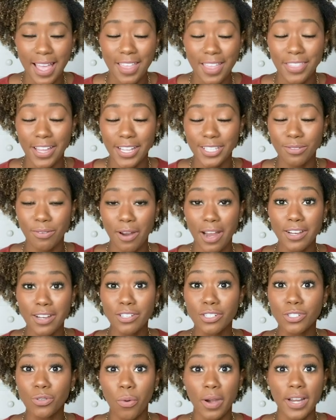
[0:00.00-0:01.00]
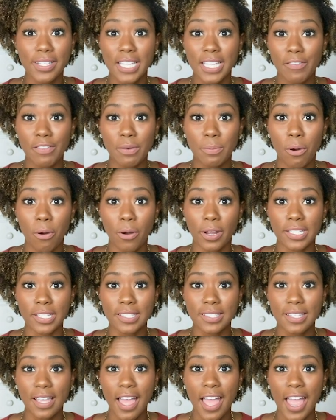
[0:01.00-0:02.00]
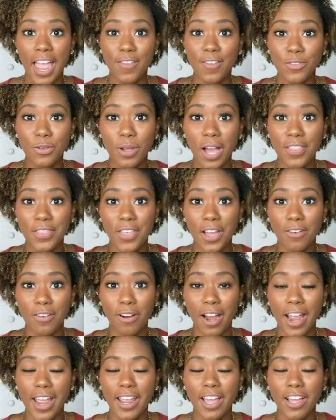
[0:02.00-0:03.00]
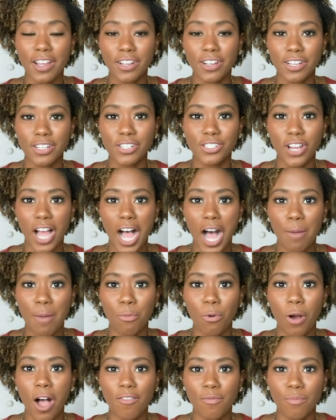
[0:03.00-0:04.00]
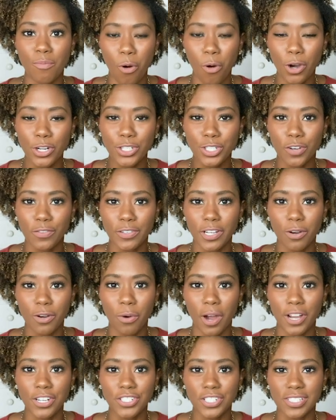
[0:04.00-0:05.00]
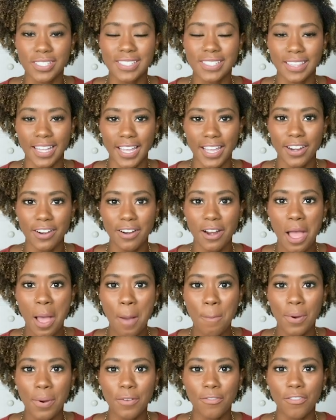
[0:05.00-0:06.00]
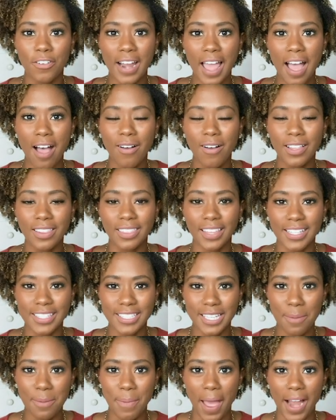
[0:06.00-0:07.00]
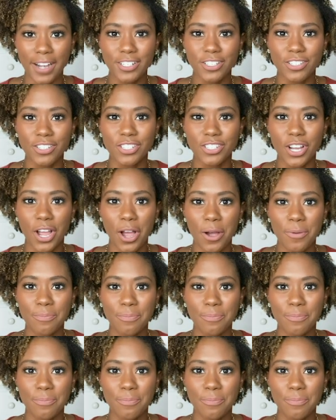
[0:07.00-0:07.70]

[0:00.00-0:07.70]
That's right, 27 points. If you got that right, good job. We'll have more trivia questions later, but for now, let's get back to the show.